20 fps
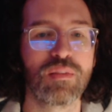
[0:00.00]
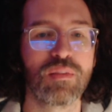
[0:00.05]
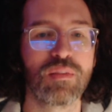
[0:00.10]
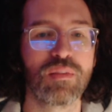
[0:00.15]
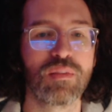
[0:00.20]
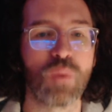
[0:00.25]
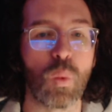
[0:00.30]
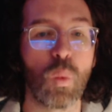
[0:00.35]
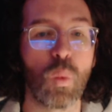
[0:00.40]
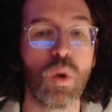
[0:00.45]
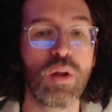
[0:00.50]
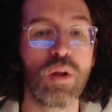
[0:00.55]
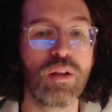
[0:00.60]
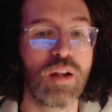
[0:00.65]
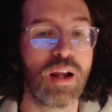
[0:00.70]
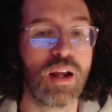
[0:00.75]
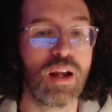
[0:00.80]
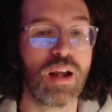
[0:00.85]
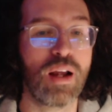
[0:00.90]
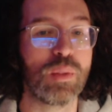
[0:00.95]
One, there
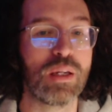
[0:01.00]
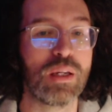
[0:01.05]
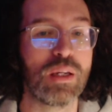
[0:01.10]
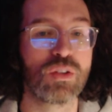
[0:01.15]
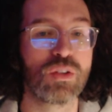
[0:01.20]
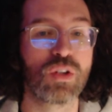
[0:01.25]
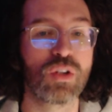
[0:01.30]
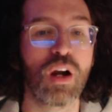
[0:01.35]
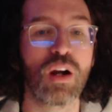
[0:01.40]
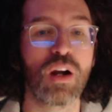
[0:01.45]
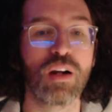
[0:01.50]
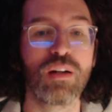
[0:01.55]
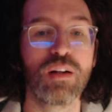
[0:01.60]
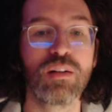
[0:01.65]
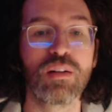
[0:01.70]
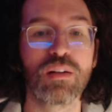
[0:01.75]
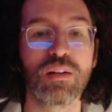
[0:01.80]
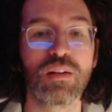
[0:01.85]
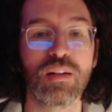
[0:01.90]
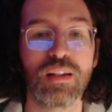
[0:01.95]
has to be a
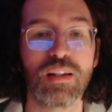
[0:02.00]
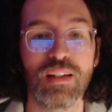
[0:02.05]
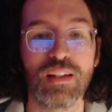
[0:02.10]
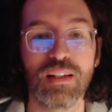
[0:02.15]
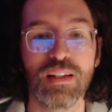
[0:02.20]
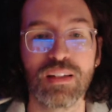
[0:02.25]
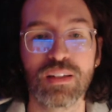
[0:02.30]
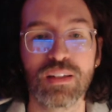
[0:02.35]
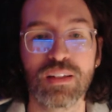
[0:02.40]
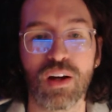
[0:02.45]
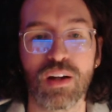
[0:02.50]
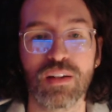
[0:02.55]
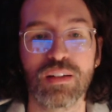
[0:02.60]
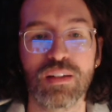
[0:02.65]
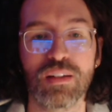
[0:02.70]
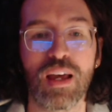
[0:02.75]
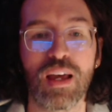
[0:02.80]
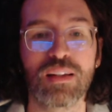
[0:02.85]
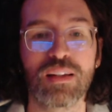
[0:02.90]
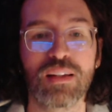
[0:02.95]
chart in this
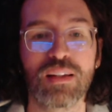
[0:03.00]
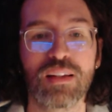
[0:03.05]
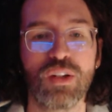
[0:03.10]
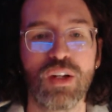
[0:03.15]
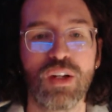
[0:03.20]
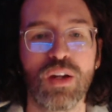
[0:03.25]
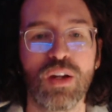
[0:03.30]
context.